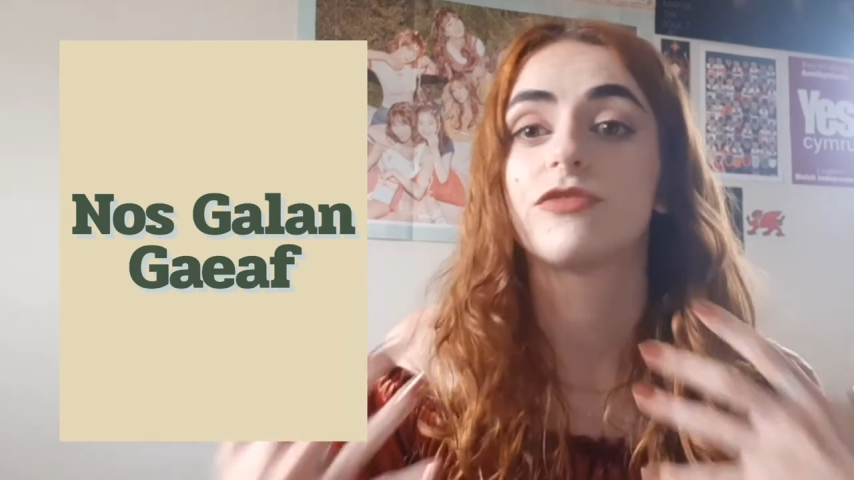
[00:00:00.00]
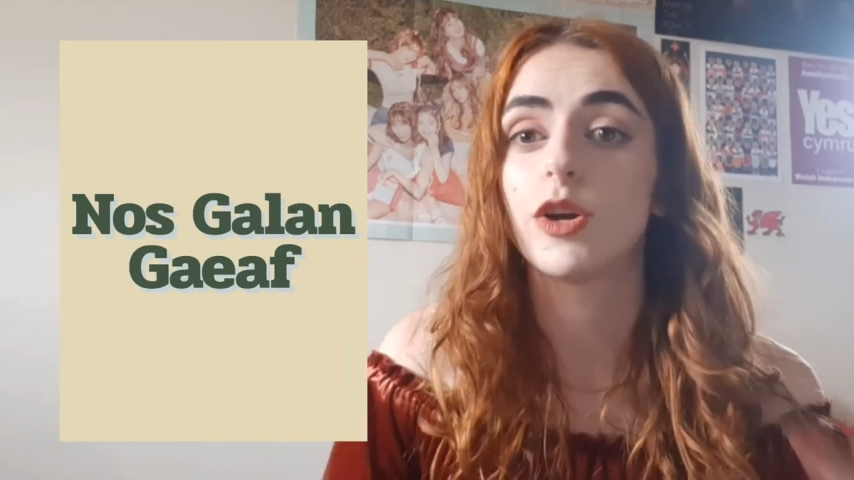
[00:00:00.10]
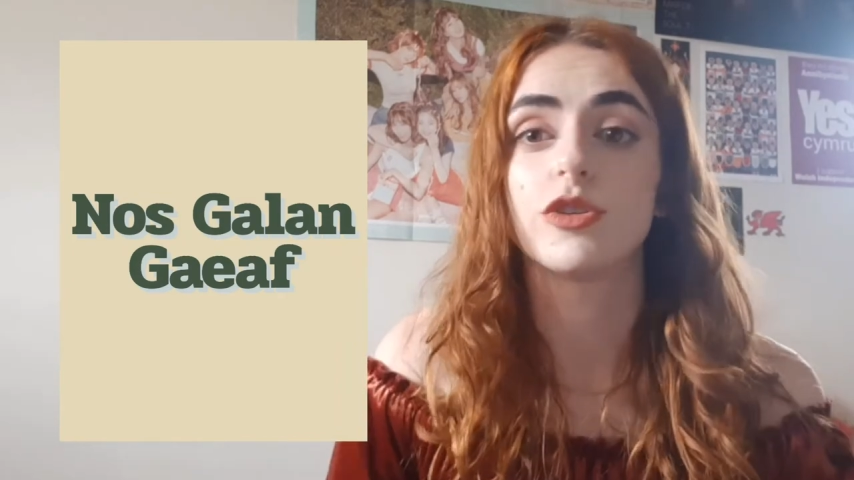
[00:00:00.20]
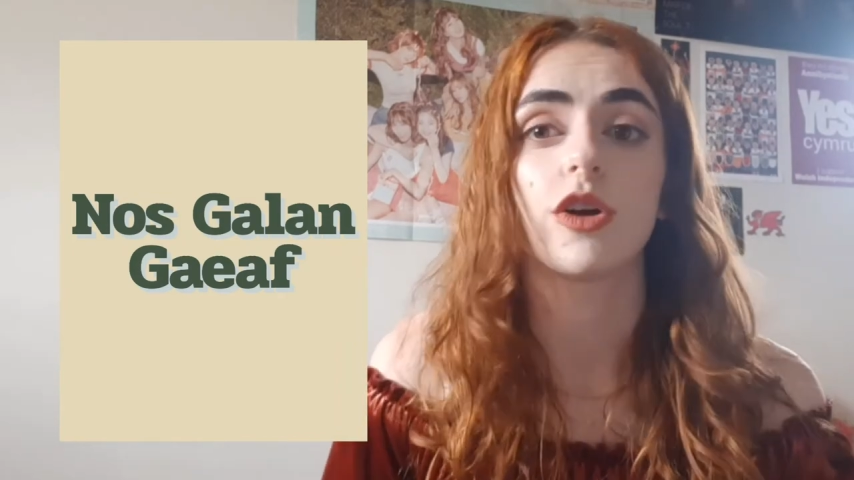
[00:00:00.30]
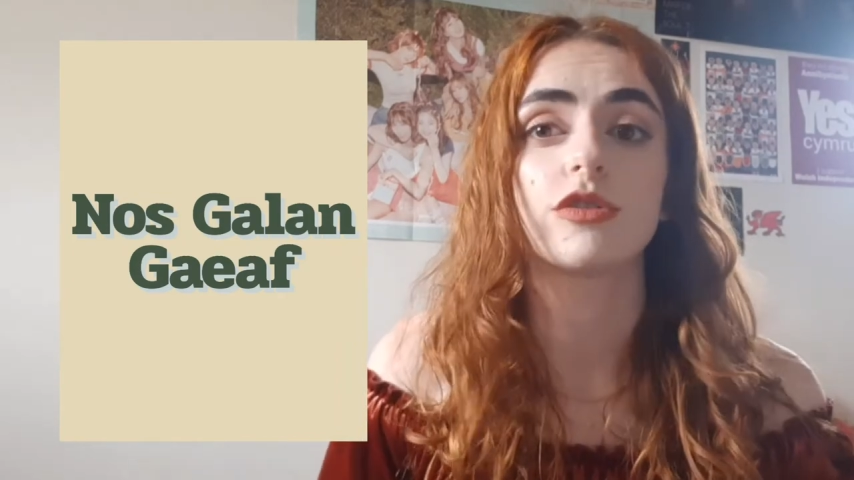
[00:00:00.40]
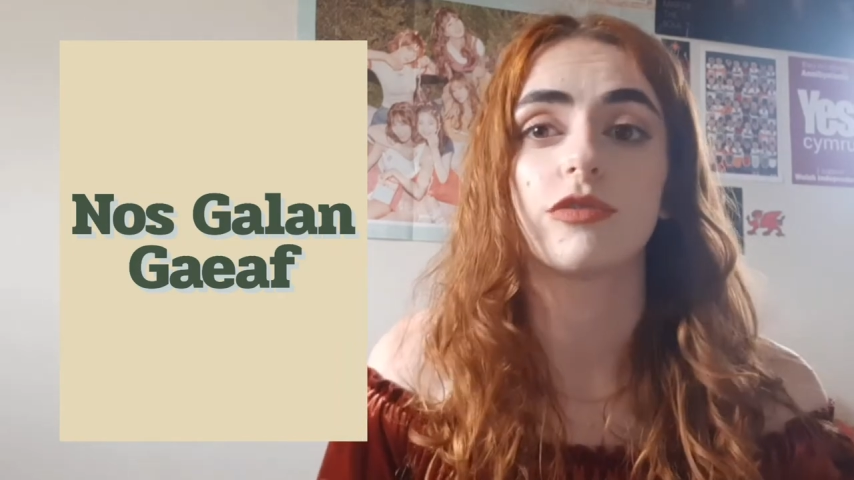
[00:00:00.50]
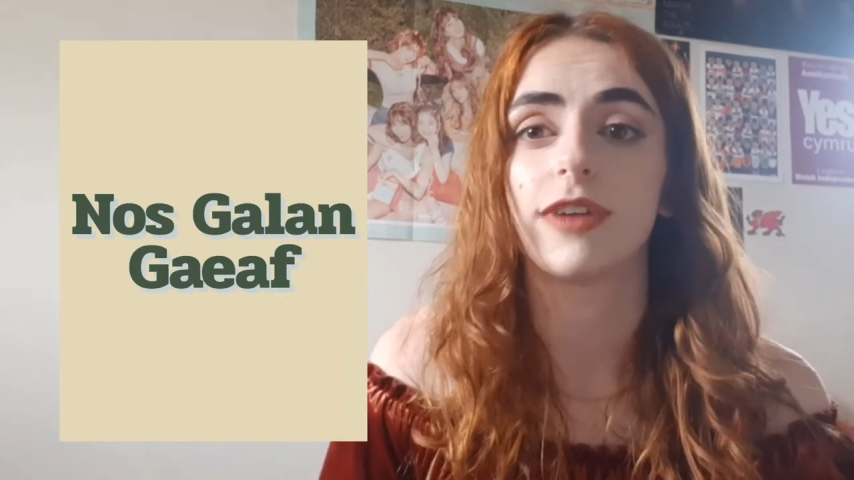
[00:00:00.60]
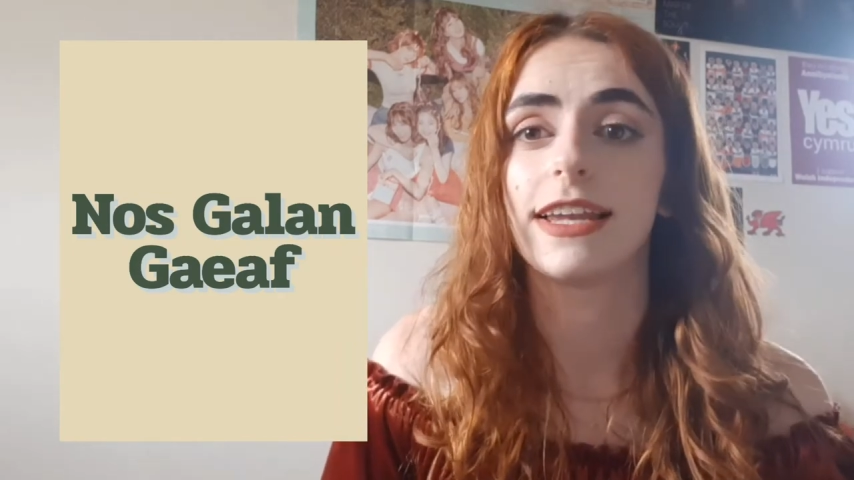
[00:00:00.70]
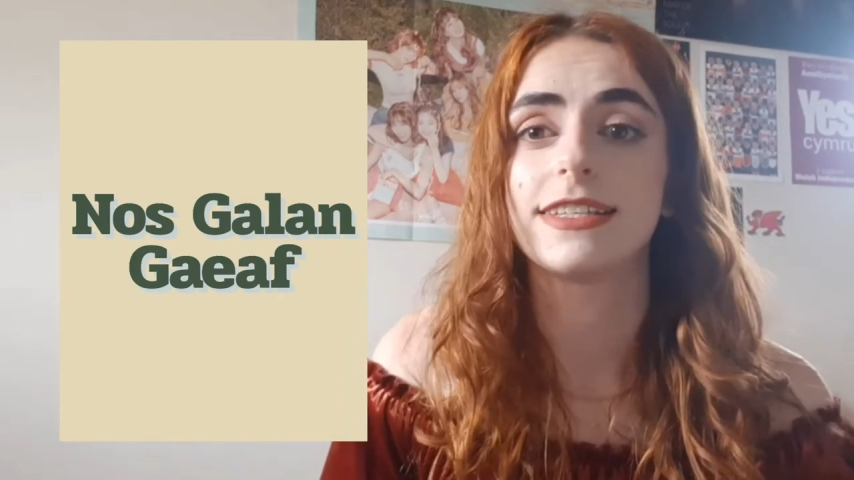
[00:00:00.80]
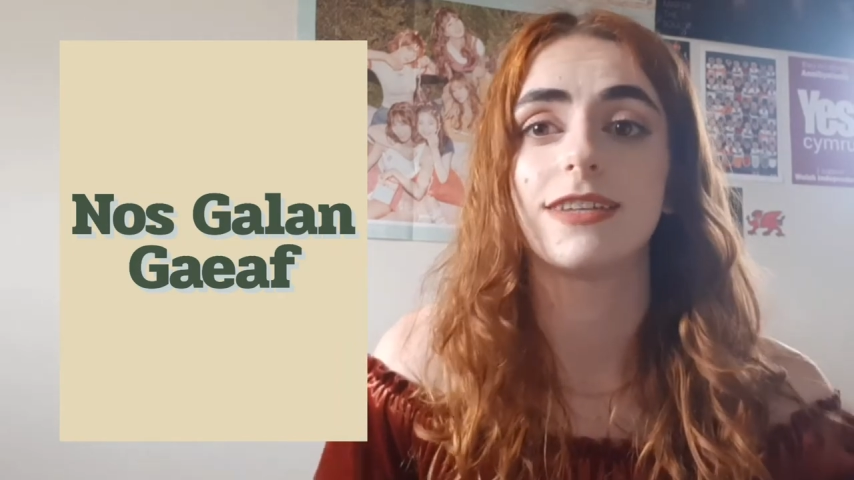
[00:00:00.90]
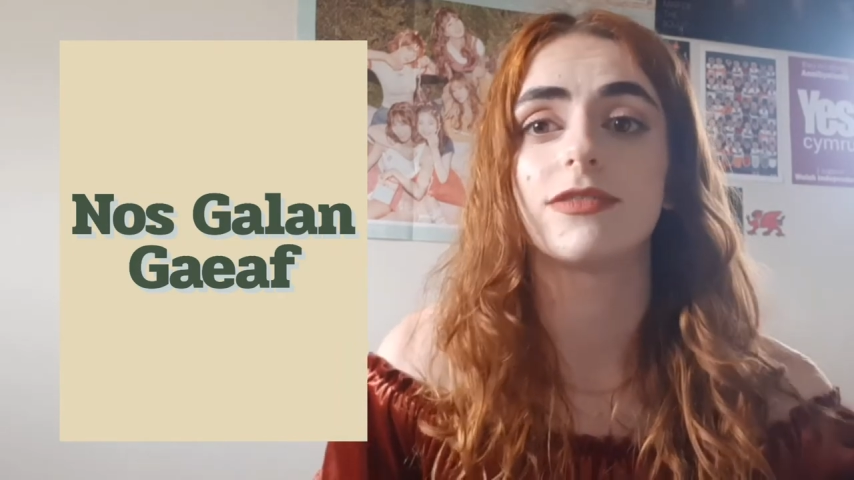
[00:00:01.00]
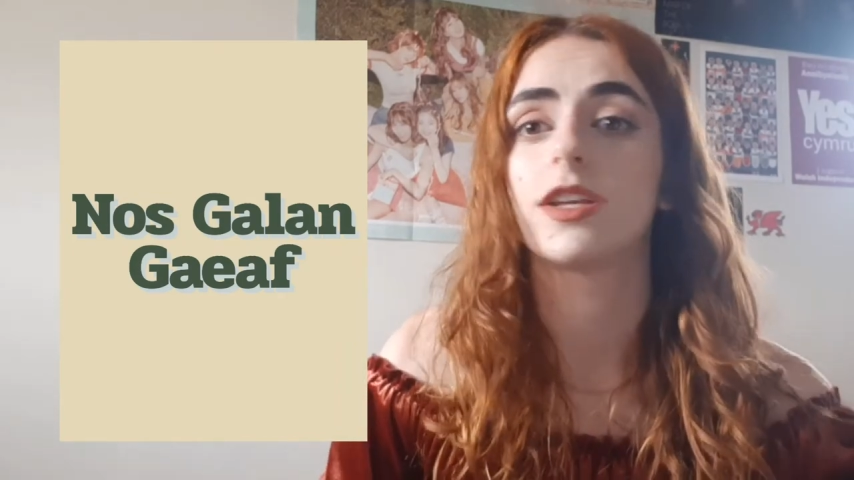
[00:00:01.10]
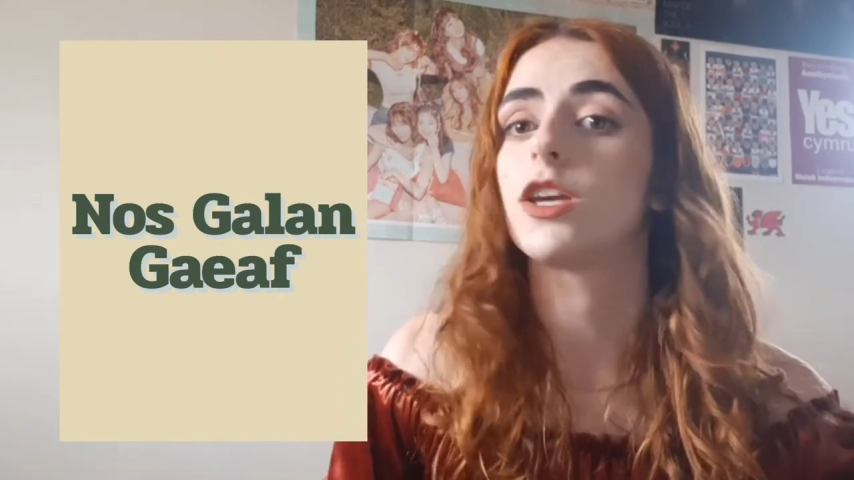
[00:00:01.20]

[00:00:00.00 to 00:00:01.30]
photos of relatives